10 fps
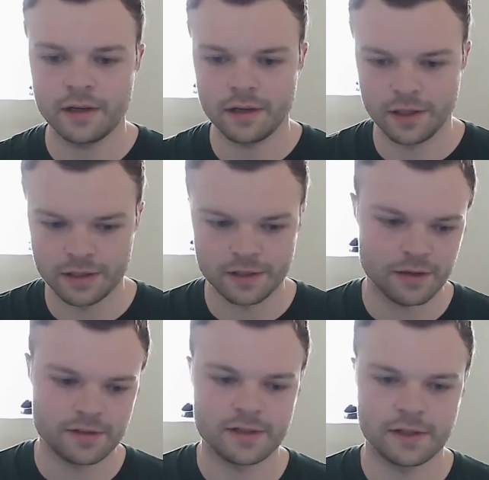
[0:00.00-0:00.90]
and just
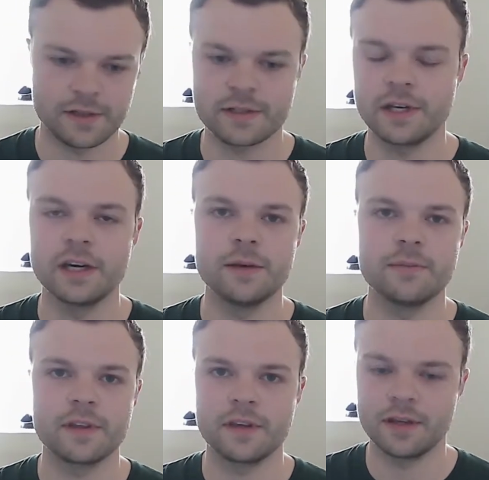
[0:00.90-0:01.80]
goes to the synonym
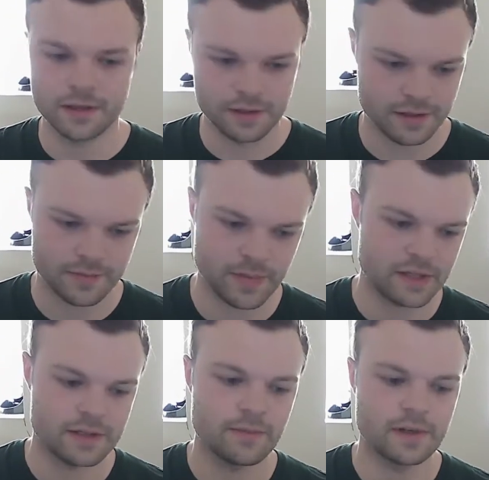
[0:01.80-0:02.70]
thing and just picks
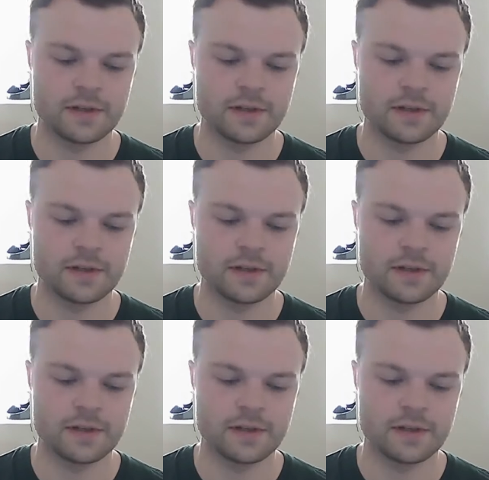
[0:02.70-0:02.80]
something.